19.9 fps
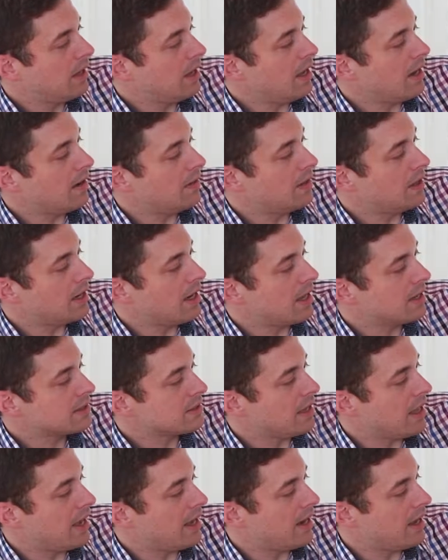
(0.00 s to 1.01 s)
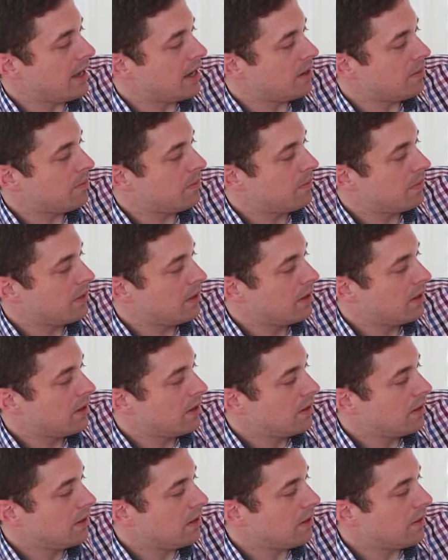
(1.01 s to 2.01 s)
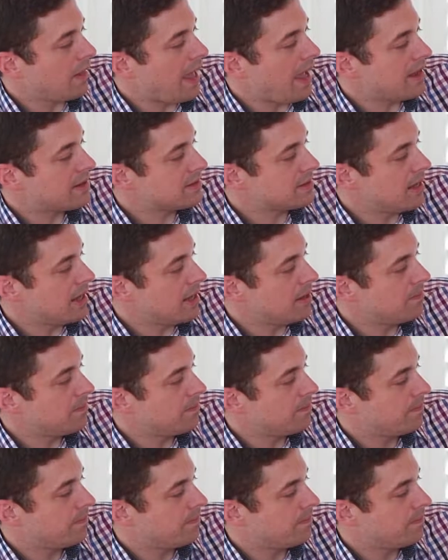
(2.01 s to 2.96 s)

and in the next line item, their last name.